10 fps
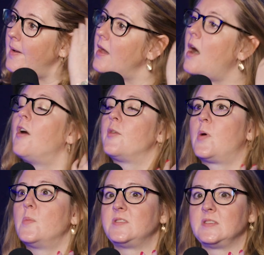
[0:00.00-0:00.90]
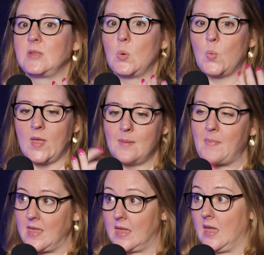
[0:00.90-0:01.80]
about, are the promises that we're
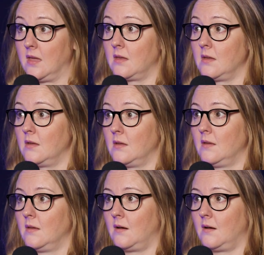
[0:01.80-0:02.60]
making